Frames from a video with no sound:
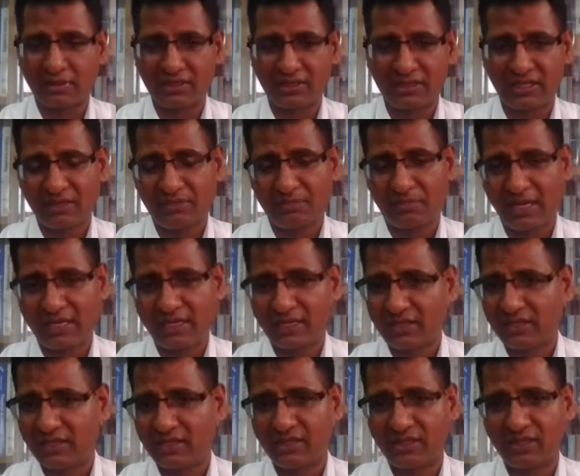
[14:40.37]
then
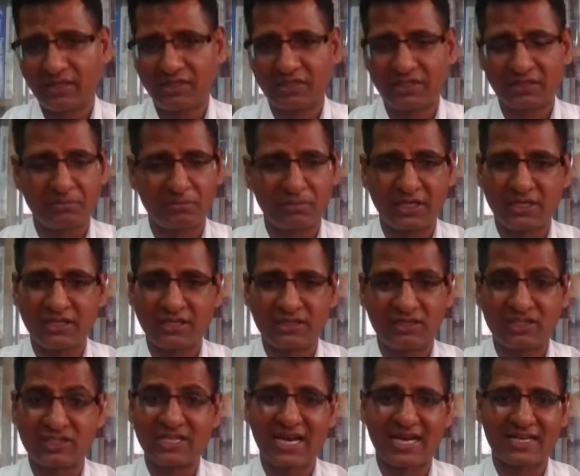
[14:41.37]
finally it is a very
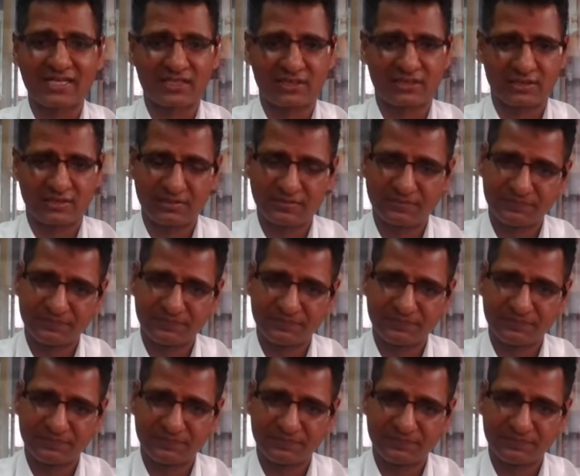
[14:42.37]
disaster.